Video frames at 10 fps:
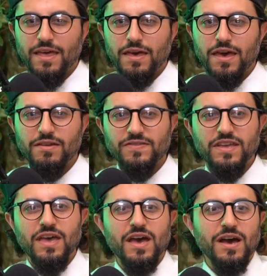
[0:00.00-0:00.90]
And he's like,
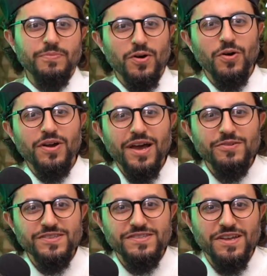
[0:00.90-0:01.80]
yeah, I'm the old guy who
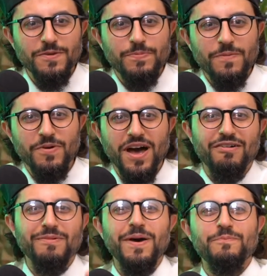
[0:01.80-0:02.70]
used to sell the paper. I
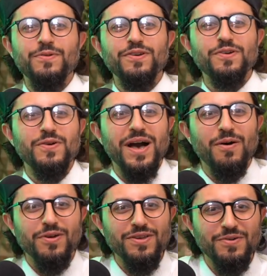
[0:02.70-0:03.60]
remember you. How
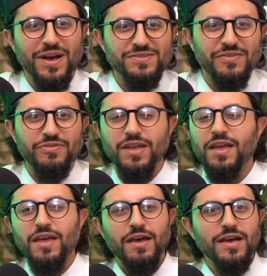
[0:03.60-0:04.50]
are you? How's everything?
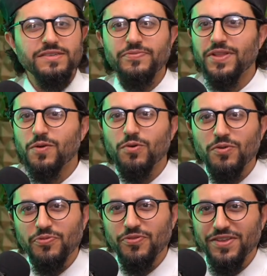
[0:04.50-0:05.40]
As if like we're
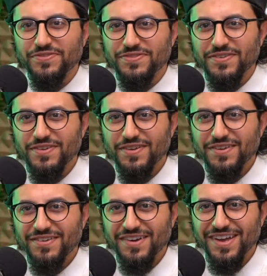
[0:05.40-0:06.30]
old friends,
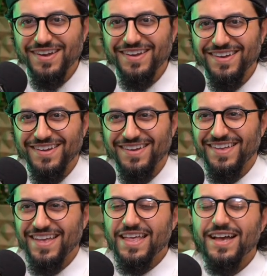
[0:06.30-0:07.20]
right?
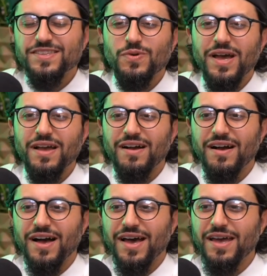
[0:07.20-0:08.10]
That's why
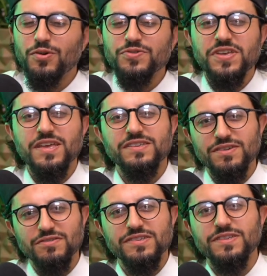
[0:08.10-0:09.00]
I don't take
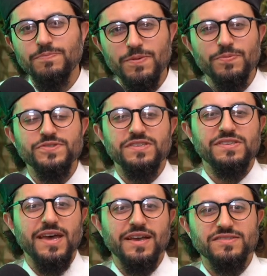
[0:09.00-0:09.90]
seriously people's
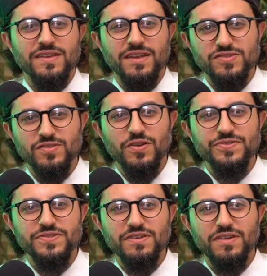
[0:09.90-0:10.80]
attacks and assaults.